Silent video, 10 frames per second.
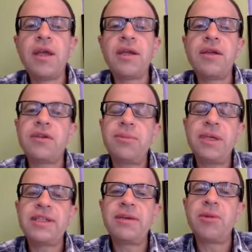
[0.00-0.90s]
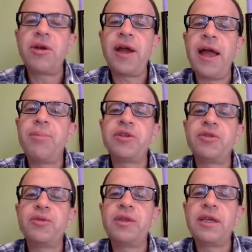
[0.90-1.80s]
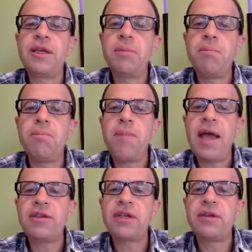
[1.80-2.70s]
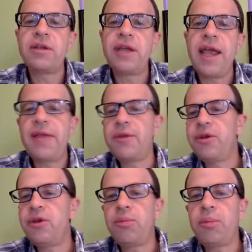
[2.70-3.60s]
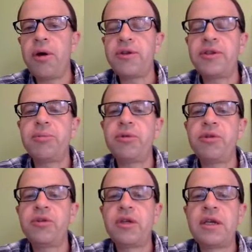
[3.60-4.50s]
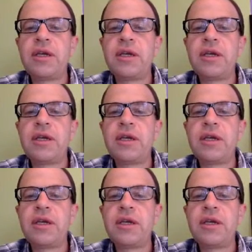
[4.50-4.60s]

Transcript: Now something similar happens with the masculine and the neuter participles.